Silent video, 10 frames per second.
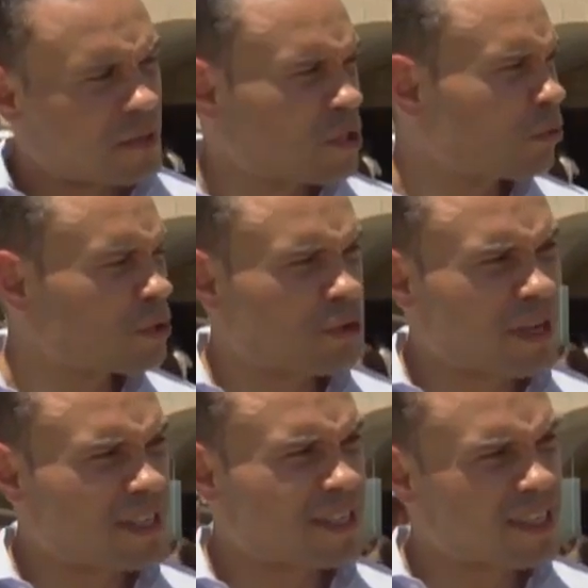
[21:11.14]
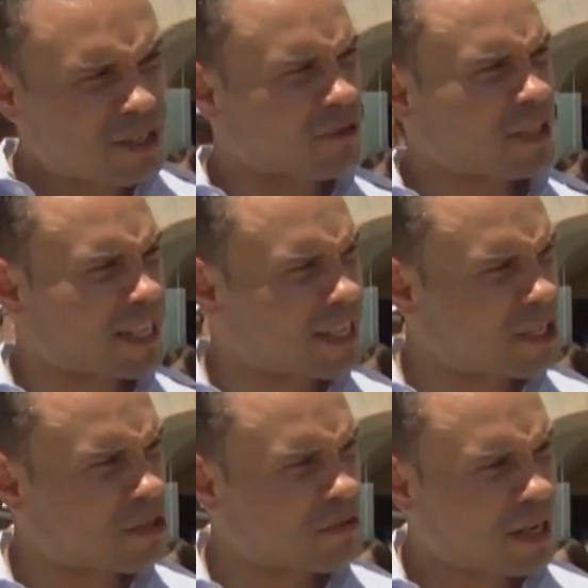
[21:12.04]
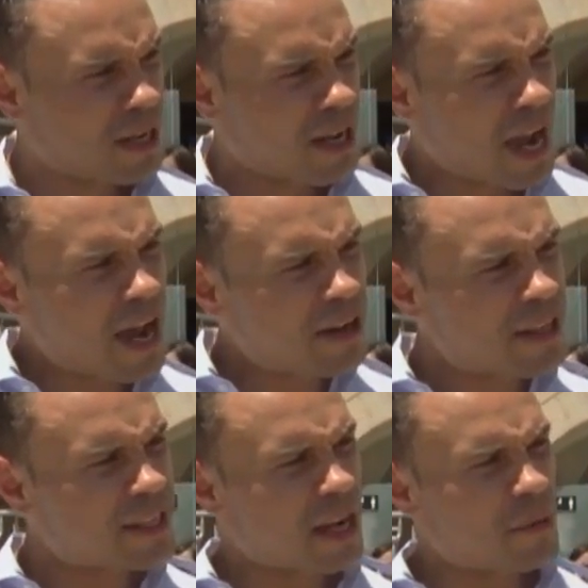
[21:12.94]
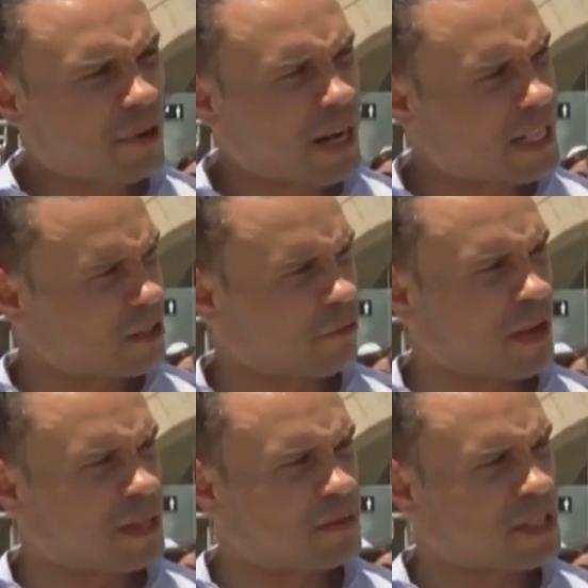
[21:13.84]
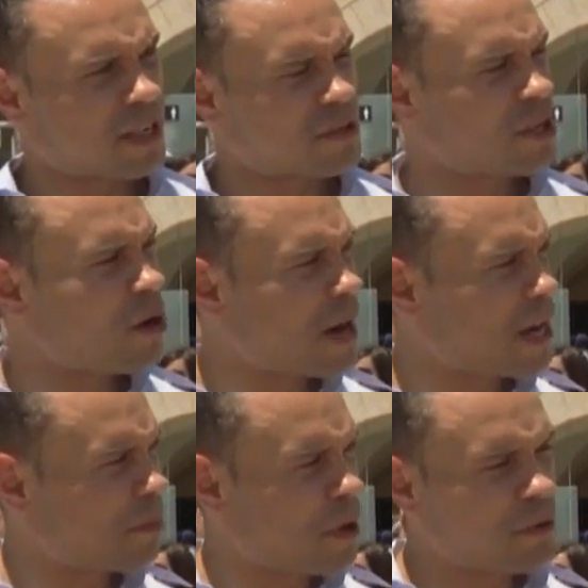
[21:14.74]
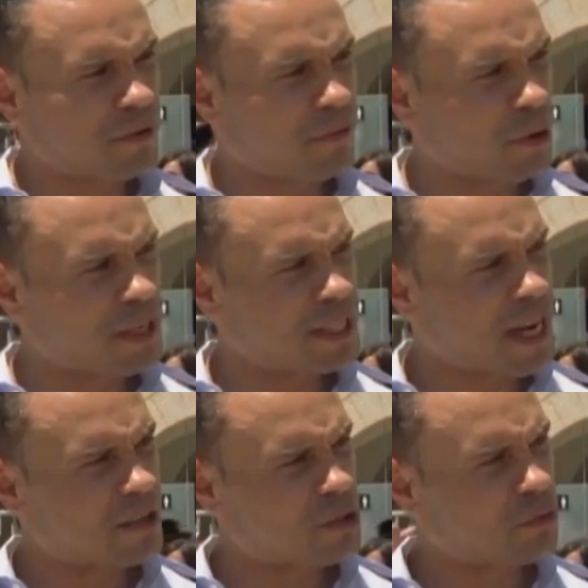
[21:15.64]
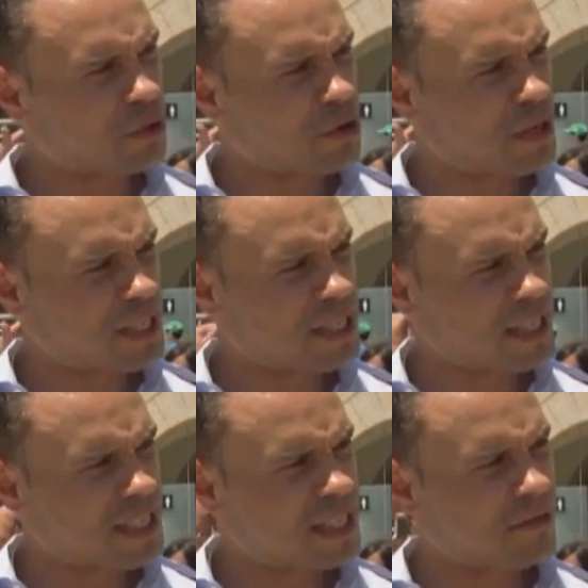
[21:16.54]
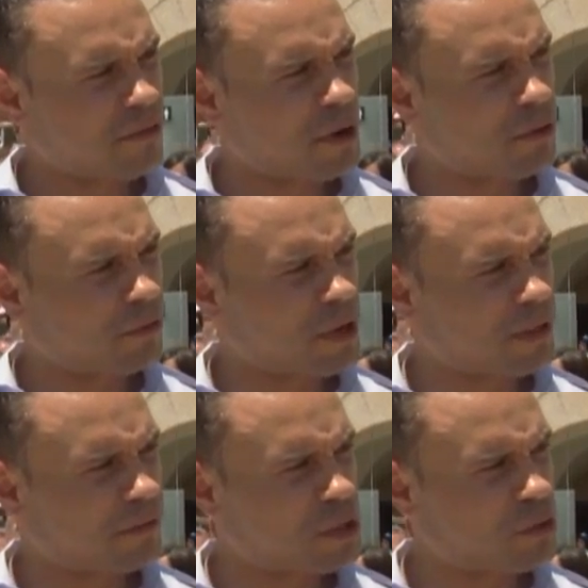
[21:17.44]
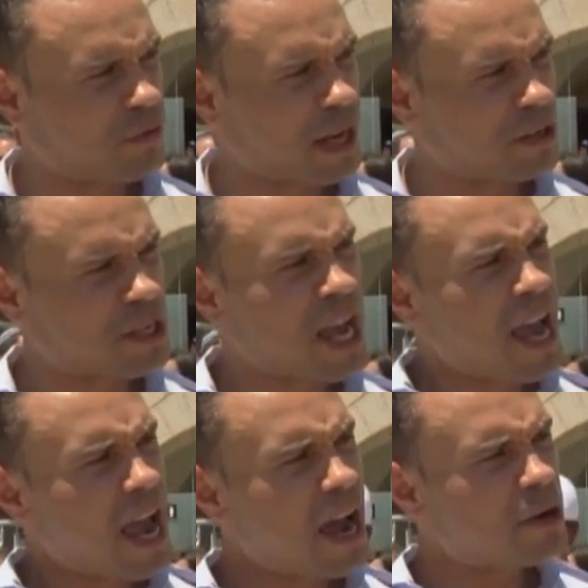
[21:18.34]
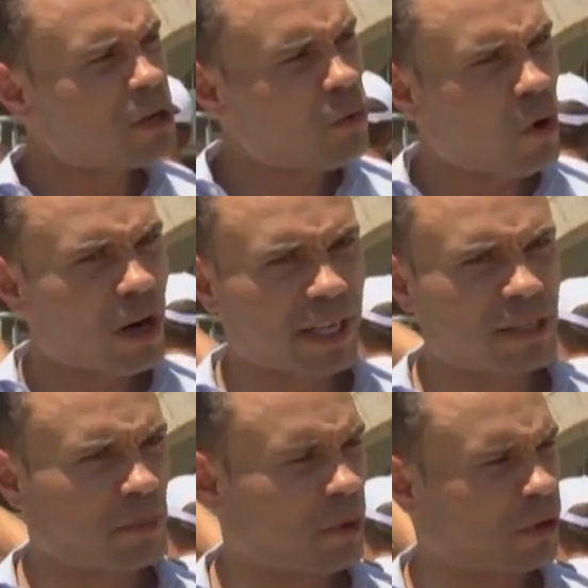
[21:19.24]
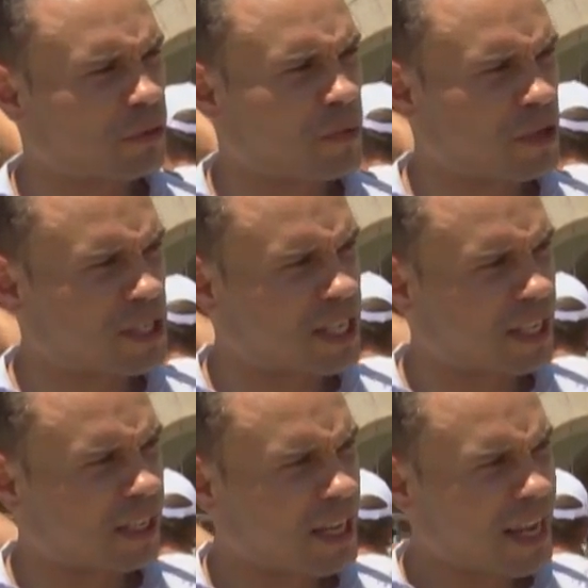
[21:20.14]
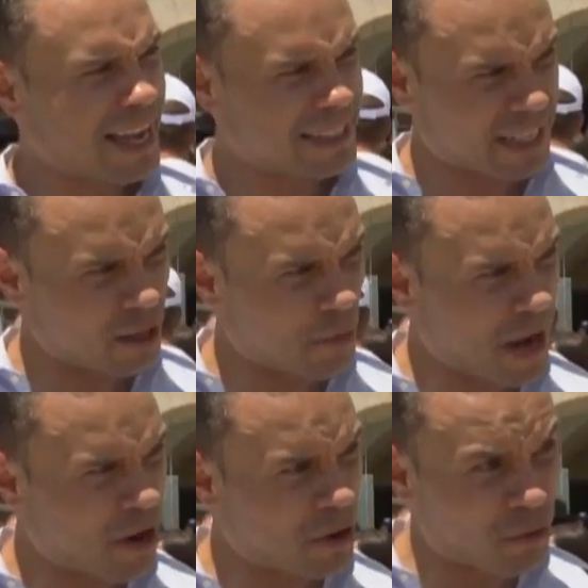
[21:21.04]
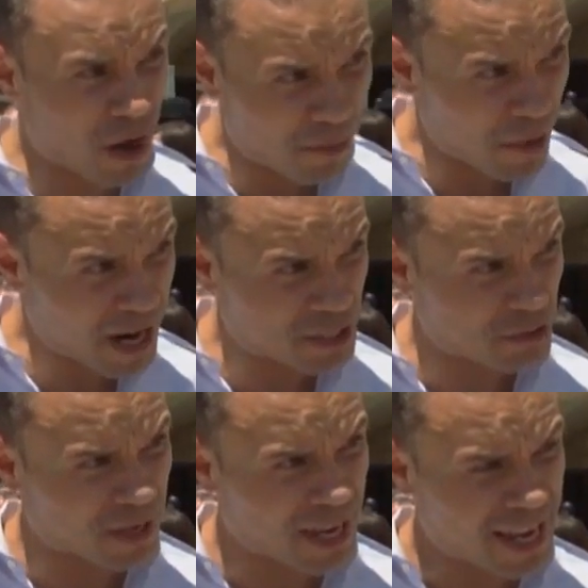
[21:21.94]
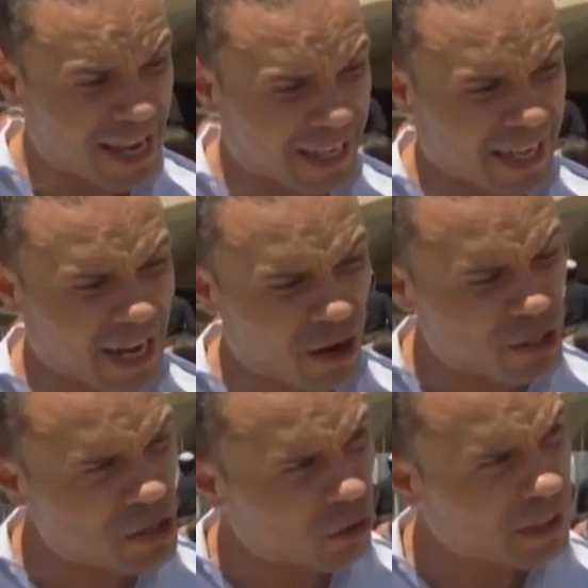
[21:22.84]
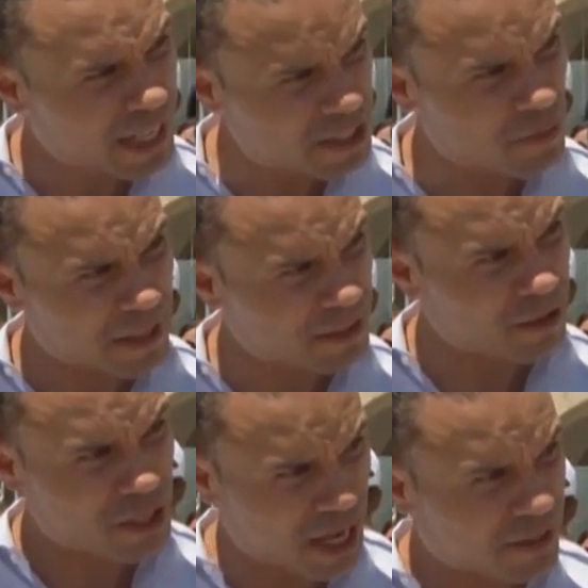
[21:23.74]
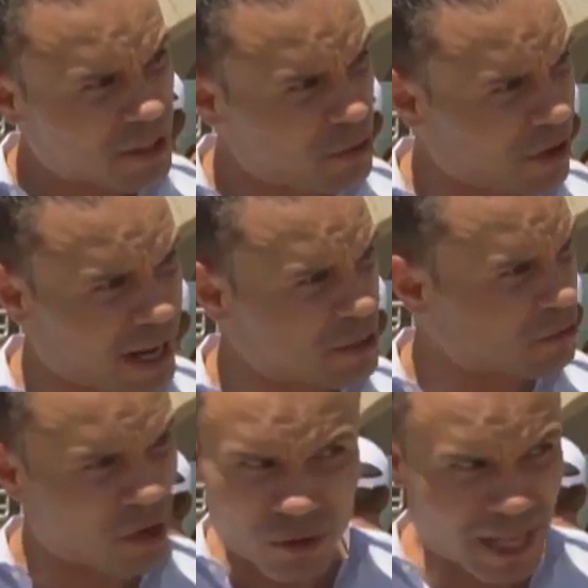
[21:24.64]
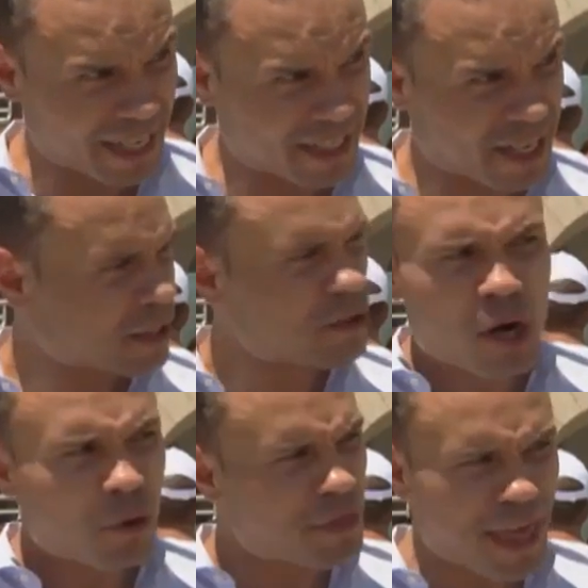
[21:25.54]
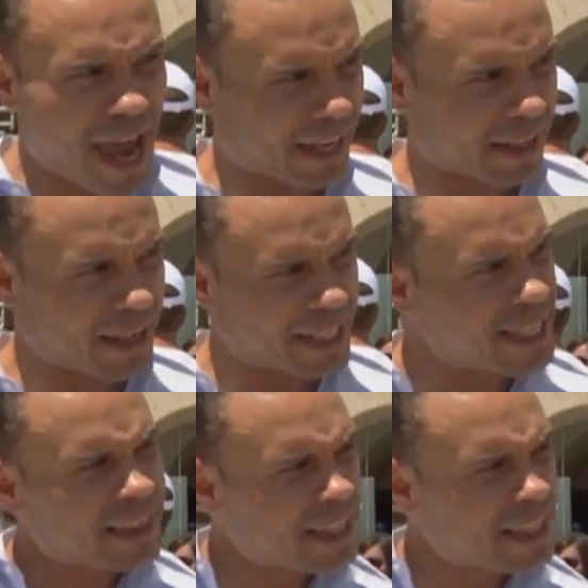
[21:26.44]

And school choice, is this really an issue? How do the Democrats defend themselves? You know, my opponent voted down school choice in D.C. and federal funding for school vouchers. How do you walk into Baltimore City and tell a parent who, mind you, cares no less about their child than you or I do, no less? There's no they. It's